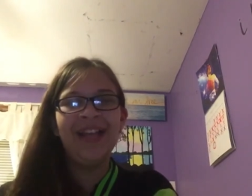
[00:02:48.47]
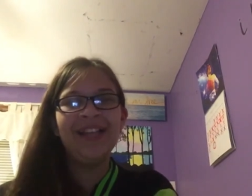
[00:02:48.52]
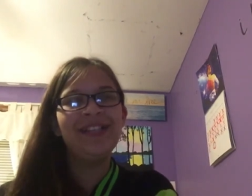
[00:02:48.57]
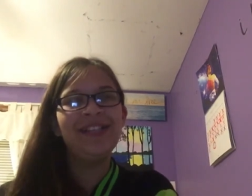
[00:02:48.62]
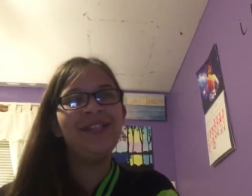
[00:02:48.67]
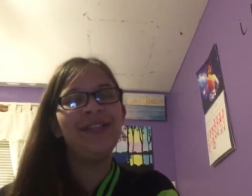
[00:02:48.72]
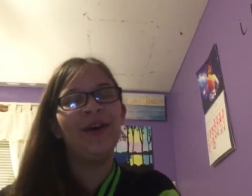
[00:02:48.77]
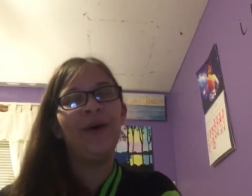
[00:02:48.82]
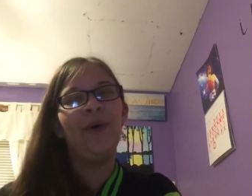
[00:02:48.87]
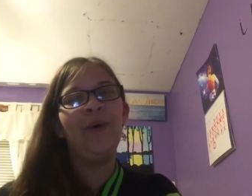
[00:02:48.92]

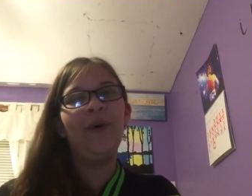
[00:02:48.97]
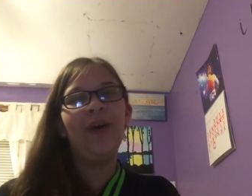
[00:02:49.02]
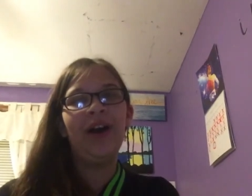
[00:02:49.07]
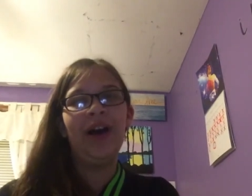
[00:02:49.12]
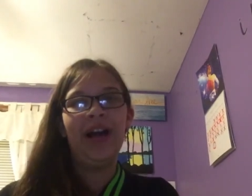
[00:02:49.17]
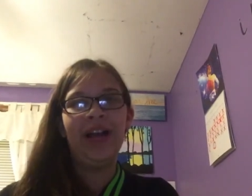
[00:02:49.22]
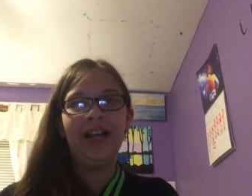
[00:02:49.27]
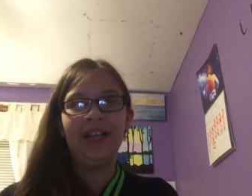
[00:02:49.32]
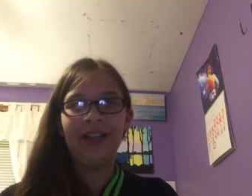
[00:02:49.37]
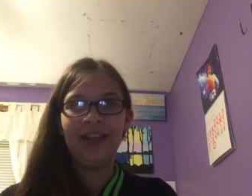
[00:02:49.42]
So
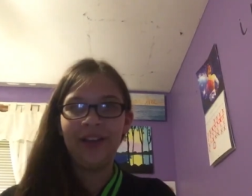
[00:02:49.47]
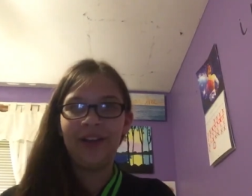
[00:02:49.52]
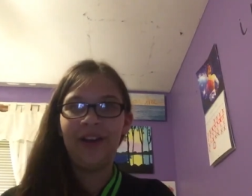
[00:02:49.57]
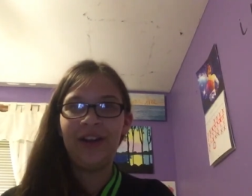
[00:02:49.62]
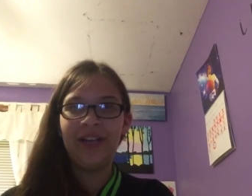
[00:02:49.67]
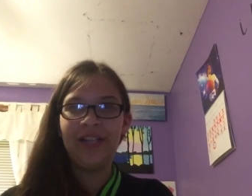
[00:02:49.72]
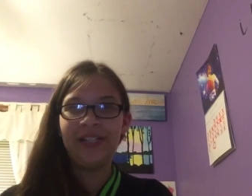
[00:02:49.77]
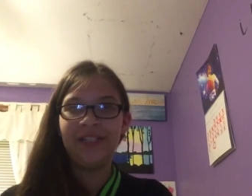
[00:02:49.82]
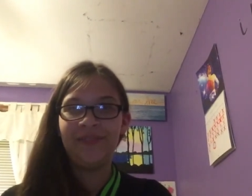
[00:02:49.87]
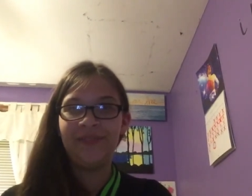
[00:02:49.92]
I click
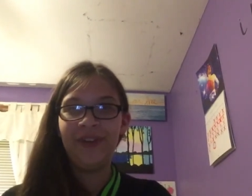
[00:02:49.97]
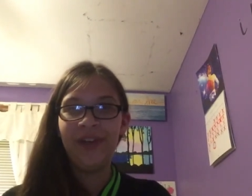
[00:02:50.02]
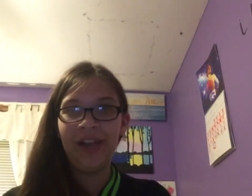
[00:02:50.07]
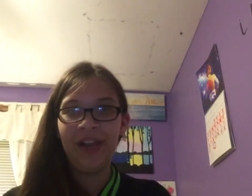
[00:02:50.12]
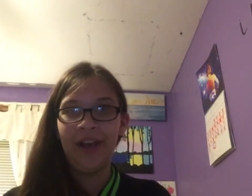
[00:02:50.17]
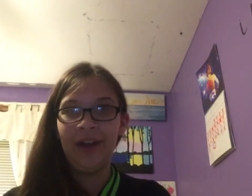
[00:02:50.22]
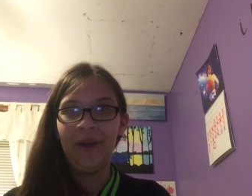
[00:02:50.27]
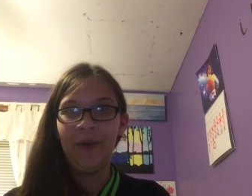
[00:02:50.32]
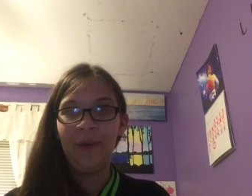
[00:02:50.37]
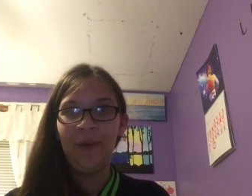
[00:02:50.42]
on his
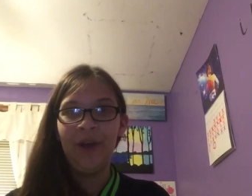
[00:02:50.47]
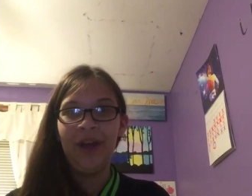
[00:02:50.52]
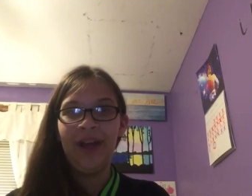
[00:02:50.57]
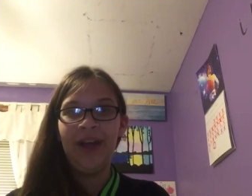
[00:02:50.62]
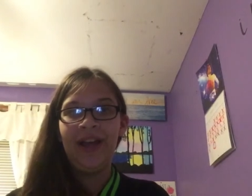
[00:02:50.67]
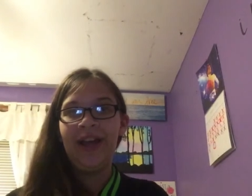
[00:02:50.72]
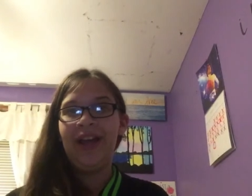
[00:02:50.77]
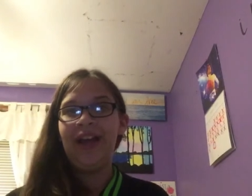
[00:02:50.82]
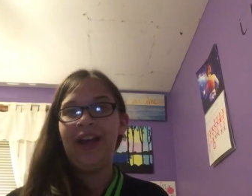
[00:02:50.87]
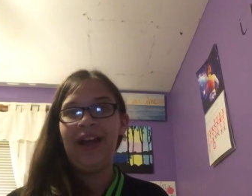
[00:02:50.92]
video,
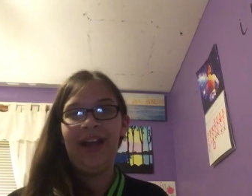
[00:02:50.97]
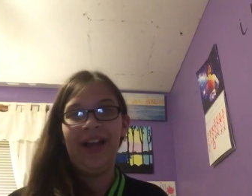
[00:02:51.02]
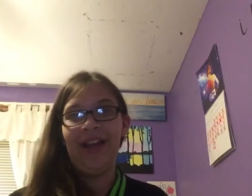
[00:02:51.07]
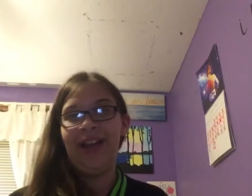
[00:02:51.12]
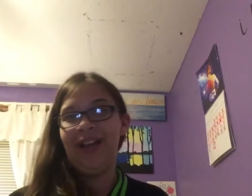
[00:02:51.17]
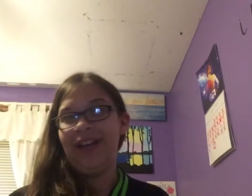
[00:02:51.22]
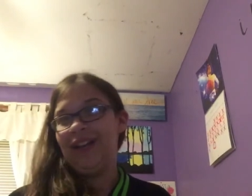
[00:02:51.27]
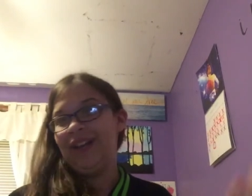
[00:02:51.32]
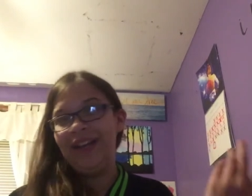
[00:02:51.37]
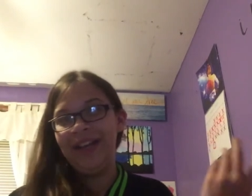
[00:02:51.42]

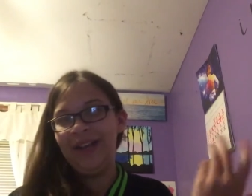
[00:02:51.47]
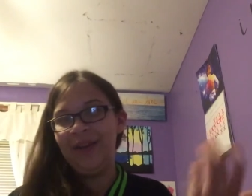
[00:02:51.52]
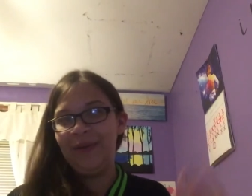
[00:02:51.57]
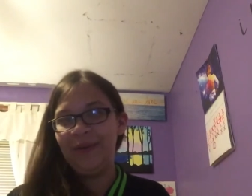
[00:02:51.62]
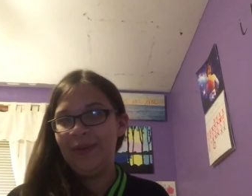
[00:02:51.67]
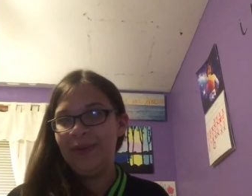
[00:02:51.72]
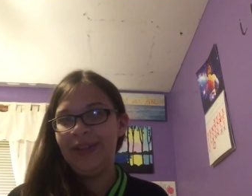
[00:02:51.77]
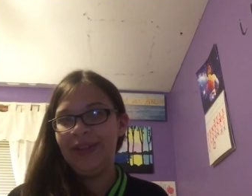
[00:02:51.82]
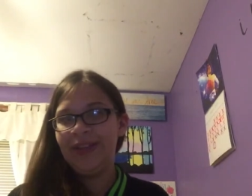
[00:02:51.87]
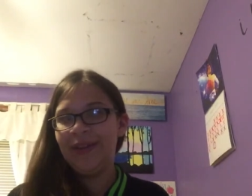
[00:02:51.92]
and it
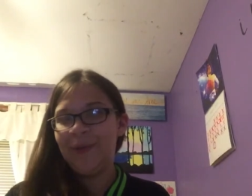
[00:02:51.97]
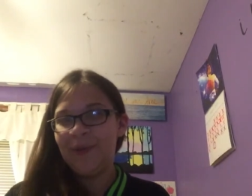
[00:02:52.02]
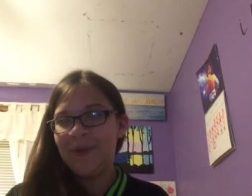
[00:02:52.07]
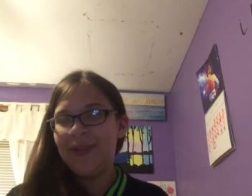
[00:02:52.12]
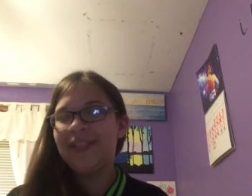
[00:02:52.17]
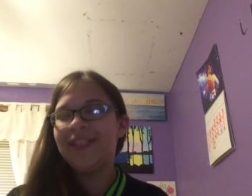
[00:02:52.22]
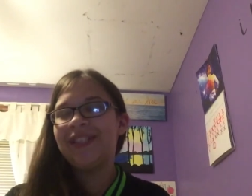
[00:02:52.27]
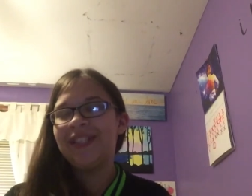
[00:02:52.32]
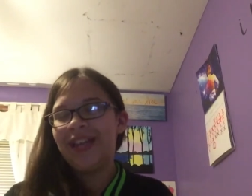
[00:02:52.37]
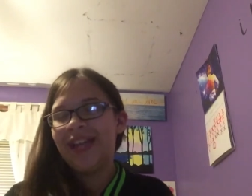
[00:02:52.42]
was